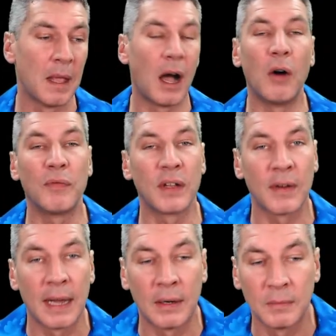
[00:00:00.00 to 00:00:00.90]
I'll figure
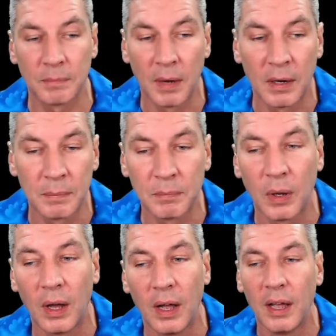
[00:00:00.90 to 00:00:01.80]
it out.
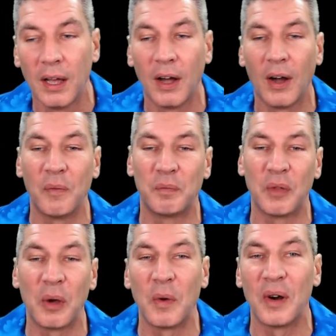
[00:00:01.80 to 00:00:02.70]

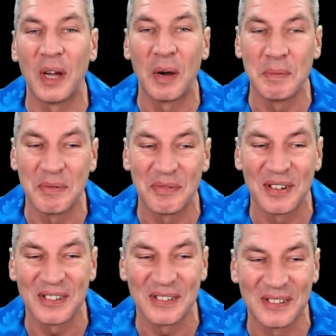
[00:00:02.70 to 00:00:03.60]
Don't worry, I'm a
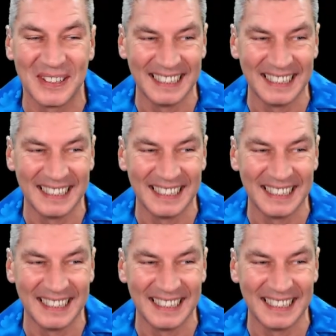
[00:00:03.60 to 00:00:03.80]
professional.